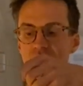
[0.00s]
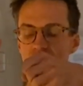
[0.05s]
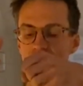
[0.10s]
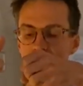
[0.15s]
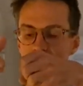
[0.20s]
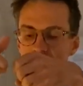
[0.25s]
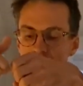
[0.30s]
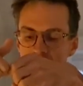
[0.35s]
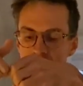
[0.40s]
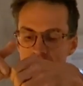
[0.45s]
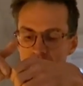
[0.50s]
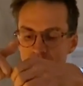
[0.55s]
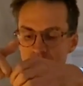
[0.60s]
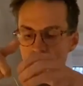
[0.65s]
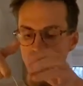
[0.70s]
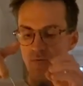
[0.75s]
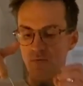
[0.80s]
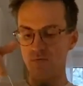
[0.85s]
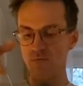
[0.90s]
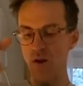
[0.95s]
they are
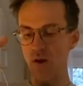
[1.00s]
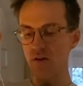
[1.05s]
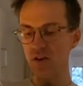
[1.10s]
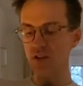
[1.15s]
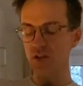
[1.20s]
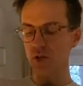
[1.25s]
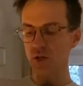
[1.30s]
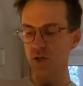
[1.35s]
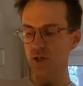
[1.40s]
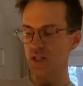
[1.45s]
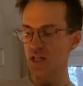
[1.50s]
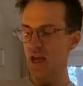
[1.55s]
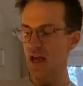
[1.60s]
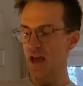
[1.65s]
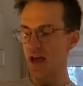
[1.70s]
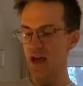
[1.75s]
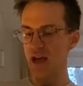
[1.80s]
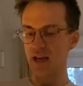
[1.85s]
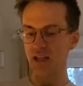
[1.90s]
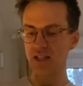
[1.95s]
very good
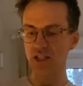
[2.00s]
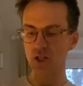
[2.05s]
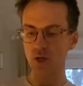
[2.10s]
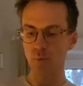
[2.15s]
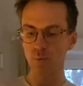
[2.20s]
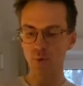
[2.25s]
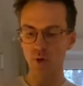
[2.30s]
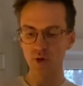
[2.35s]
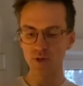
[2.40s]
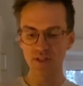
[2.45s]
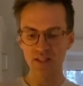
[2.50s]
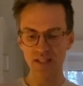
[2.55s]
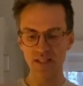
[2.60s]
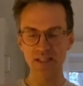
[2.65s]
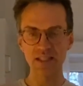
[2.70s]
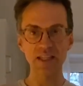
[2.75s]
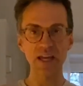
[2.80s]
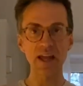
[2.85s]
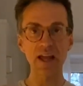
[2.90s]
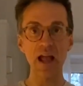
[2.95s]
and your birds
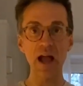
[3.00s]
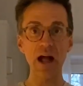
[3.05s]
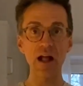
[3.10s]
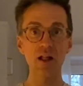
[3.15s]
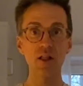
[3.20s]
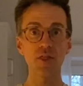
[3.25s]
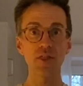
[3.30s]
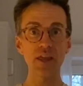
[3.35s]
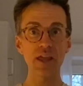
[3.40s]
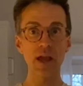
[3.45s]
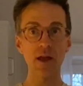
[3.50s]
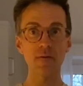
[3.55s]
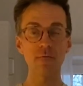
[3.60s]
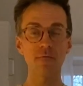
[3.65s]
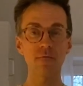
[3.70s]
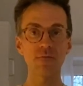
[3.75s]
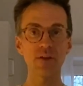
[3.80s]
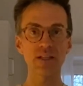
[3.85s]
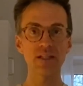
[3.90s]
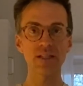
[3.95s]
stay healthy
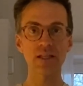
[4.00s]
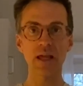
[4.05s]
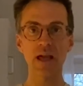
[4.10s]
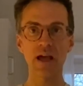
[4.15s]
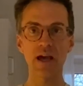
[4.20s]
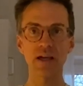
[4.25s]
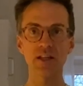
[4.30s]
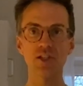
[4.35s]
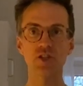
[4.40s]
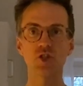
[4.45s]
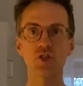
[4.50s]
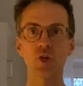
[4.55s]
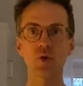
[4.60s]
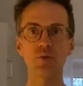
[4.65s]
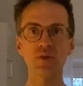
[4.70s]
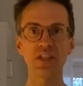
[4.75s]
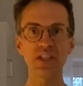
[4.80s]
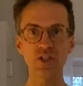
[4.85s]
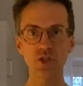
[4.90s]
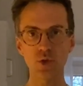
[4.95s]
and fit and
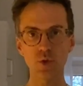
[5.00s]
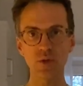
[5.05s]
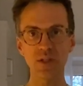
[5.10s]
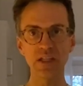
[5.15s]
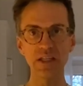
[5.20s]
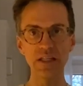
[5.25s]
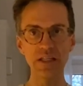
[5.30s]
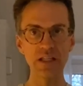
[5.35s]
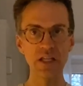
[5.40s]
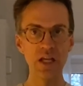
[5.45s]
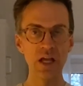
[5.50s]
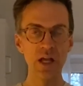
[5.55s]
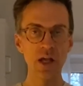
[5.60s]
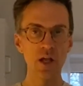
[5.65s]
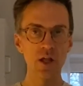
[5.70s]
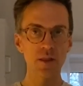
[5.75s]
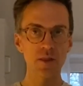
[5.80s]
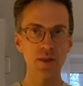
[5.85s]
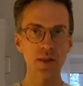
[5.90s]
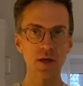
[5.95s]
don't need to eat
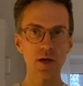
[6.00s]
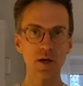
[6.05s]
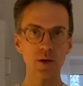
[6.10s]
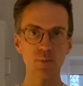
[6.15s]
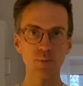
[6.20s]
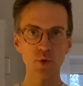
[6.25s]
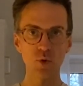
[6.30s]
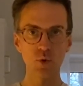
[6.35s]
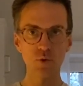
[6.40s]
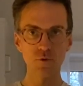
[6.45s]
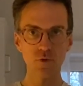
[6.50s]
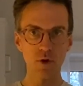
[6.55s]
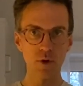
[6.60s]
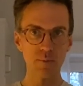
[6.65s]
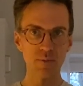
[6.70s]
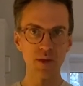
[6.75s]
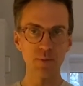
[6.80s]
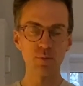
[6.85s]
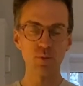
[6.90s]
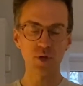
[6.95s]
the poo
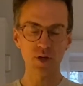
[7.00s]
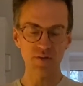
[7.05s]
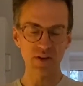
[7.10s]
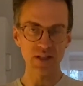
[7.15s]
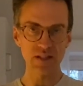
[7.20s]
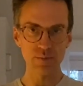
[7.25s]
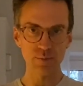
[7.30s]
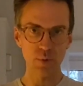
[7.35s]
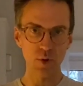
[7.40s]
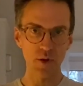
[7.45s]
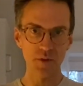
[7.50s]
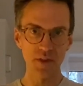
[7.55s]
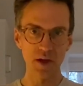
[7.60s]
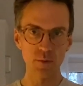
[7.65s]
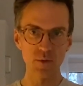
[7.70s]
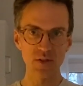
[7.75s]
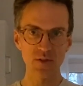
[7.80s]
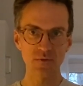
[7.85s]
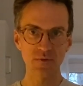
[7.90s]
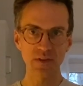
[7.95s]
from the previous bird
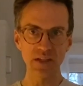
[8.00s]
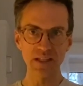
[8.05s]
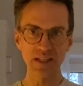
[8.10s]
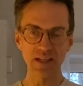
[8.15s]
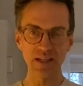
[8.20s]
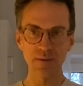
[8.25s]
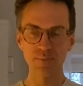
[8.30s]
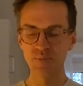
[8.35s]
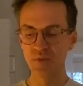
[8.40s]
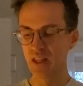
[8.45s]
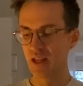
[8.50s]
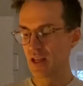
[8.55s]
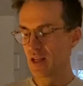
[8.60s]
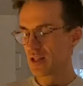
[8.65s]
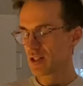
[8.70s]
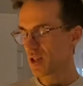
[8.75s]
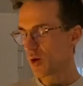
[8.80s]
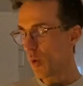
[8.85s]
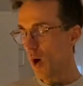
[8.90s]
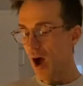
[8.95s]
that was feeding.
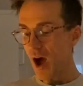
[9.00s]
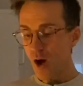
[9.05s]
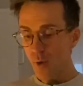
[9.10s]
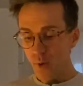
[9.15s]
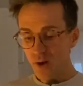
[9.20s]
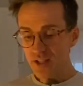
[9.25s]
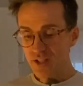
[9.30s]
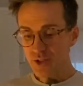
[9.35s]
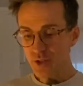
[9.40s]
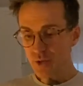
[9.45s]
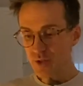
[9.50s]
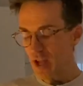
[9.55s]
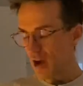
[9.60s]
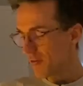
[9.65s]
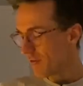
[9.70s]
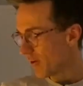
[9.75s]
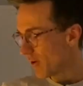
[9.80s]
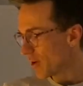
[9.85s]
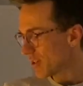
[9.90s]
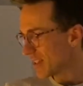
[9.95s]
So what I want to do
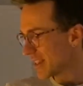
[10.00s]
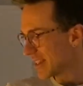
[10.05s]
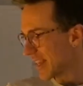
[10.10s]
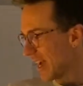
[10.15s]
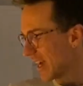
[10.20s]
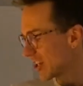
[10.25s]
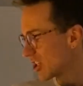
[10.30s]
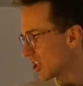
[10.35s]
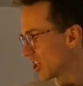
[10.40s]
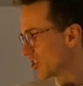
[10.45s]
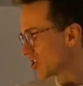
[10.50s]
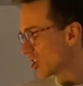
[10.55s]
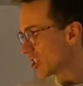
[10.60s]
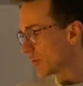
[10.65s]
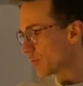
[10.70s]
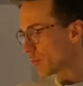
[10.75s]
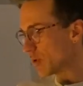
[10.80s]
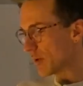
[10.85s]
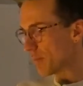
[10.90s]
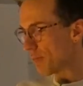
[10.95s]
now first is actually
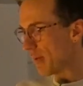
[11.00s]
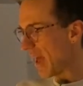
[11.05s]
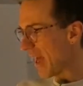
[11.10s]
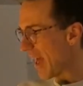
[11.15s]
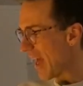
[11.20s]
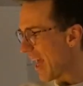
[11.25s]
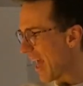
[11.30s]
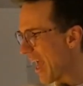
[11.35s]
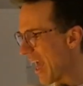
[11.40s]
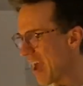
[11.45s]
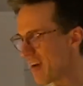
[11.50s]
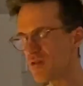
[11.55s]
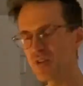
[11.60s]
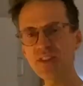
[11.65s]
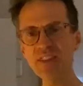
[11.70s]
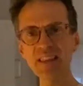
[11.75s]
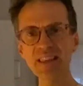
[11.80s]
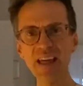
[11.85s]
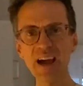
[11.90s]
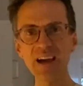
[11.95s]
just prepare
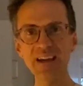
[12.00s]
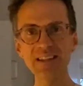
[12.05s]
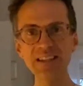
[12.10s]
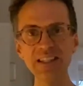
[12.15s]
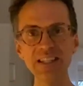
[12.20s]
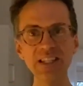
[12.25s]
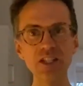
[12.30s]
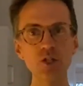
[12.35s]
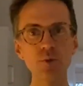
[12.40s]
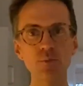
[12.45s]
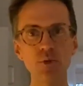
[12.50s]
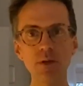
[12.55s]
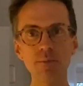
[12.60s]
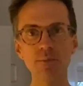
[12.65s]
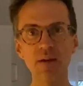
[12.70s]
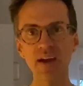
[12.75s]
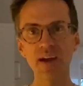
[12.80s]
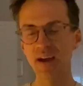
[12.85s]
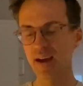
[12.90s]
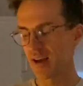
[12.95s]
everything that I need to
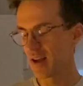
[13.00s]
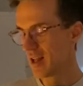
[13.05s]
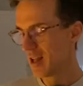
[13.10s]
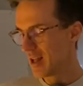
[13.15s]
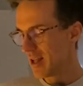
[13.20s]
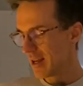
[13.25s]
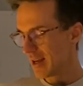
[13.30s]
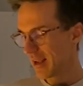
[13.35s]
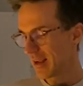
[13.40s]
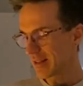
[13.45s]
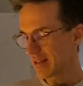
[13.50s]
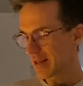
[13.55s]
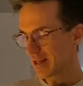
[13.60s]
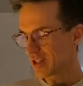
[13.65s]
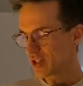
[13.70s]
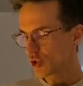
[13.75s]
prepare, like the